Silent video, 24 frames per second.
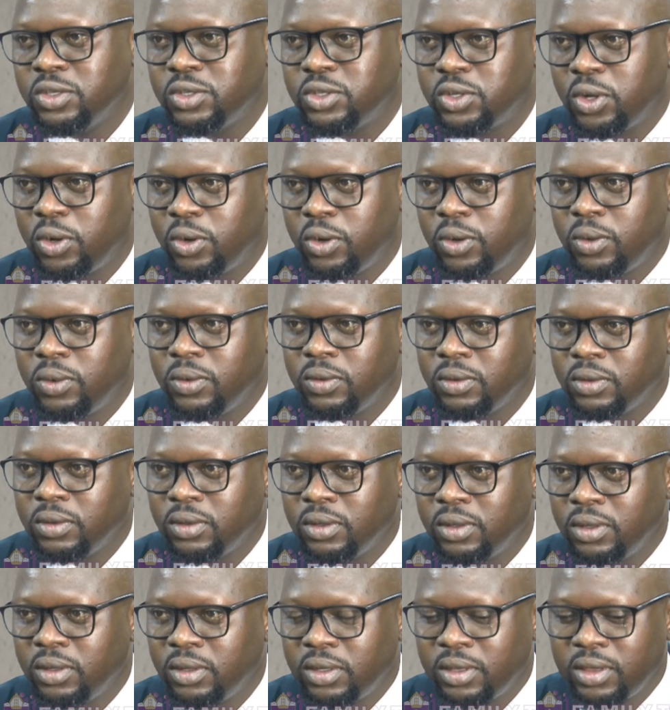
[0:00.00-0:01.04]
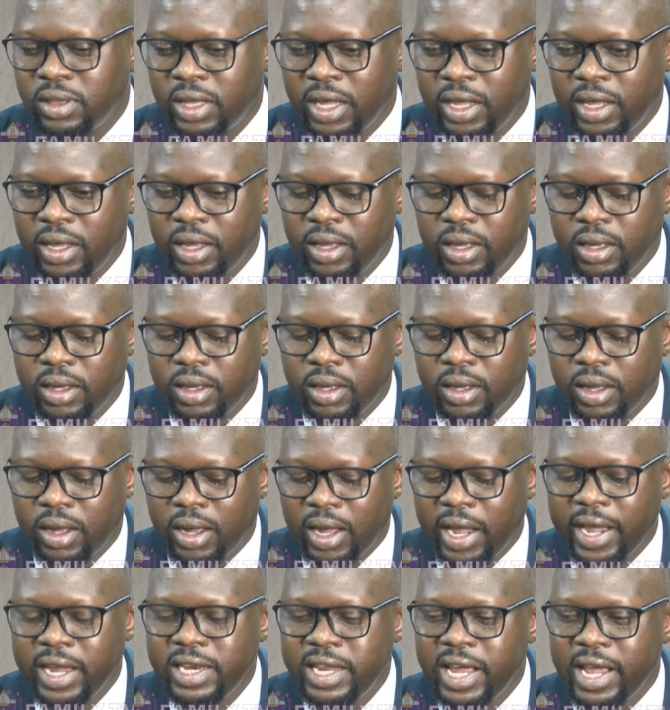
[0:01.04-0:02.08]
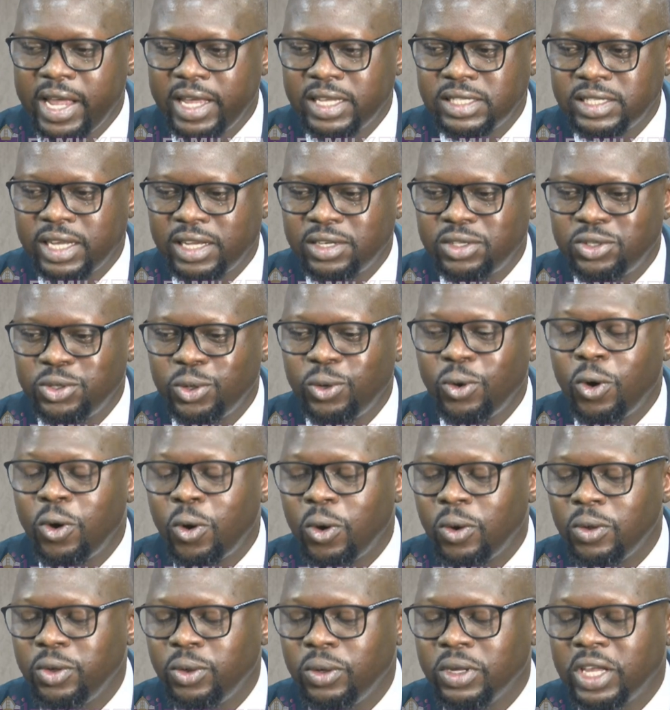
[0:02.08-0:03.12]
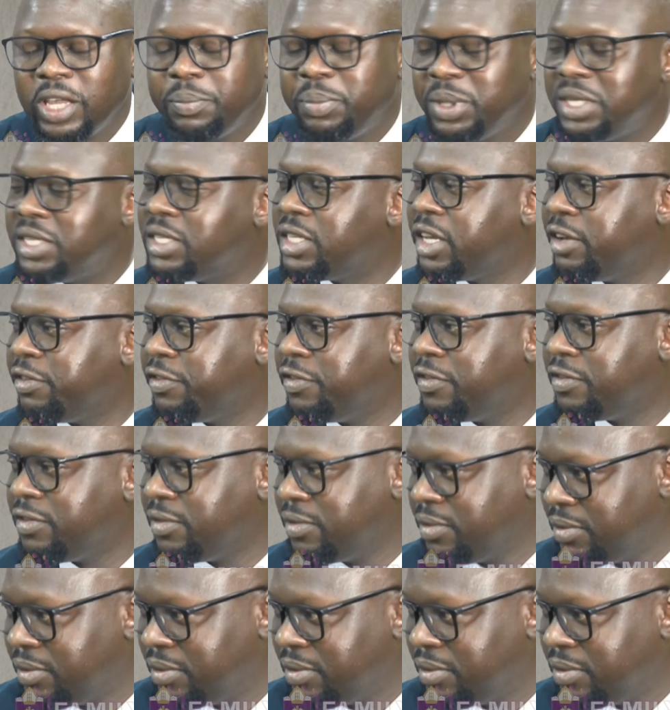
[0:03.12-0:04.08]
So the idea is that you'll keep it safe.